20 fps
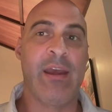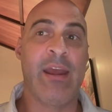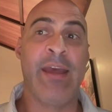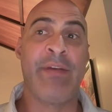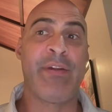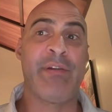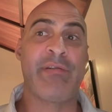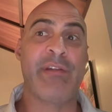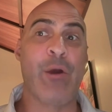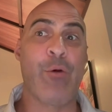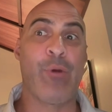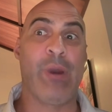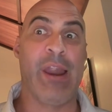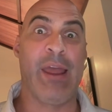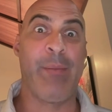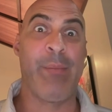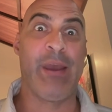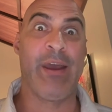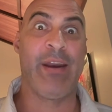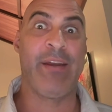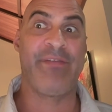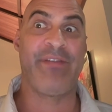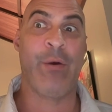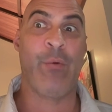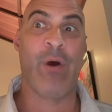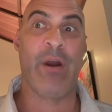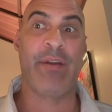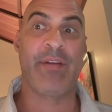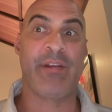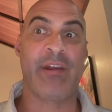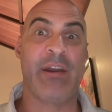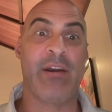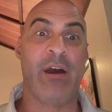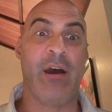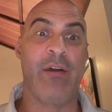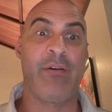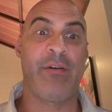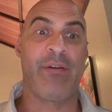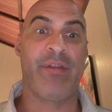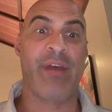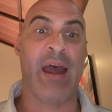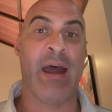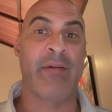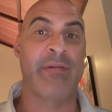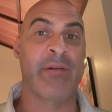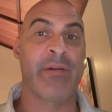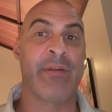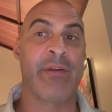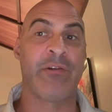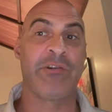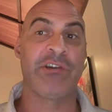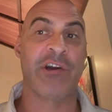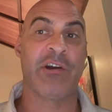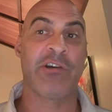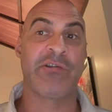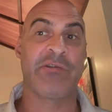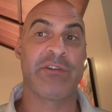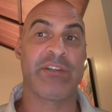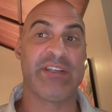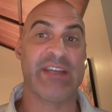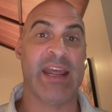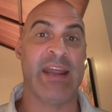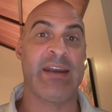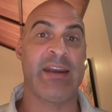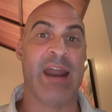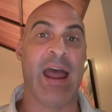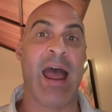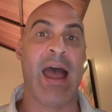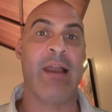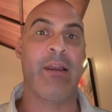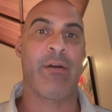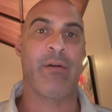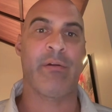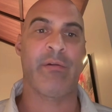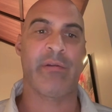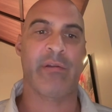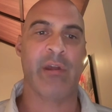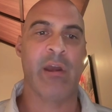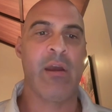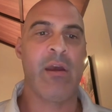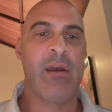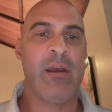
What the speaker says: And there's no limit. If I want to send 100,000, they'll charge $10.